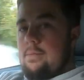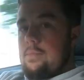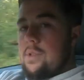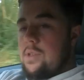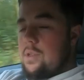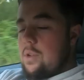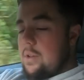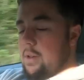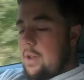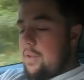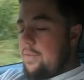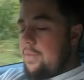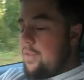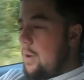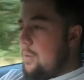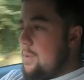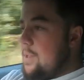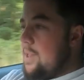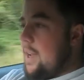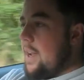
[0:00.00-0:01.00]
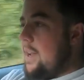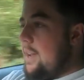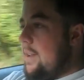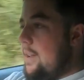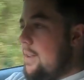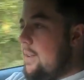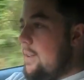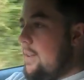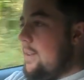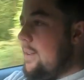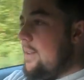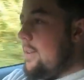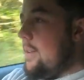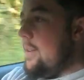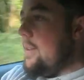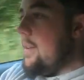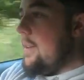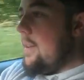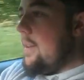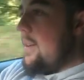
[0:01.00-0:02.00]
good enough, I would say.
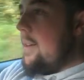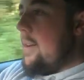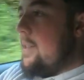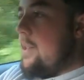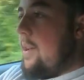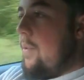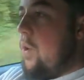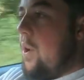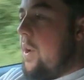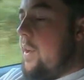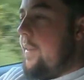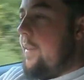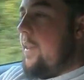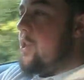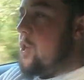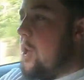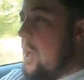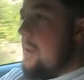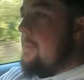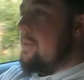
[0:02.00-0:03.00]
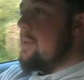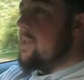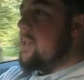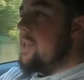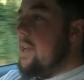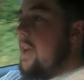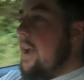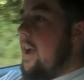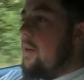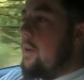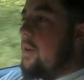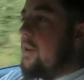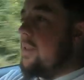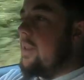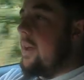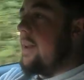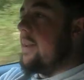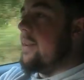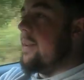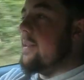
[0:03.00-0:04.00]
Let's have a look at the Jeep and see how good
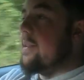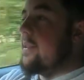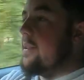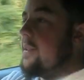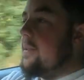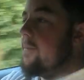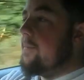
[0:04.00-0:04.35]
that is.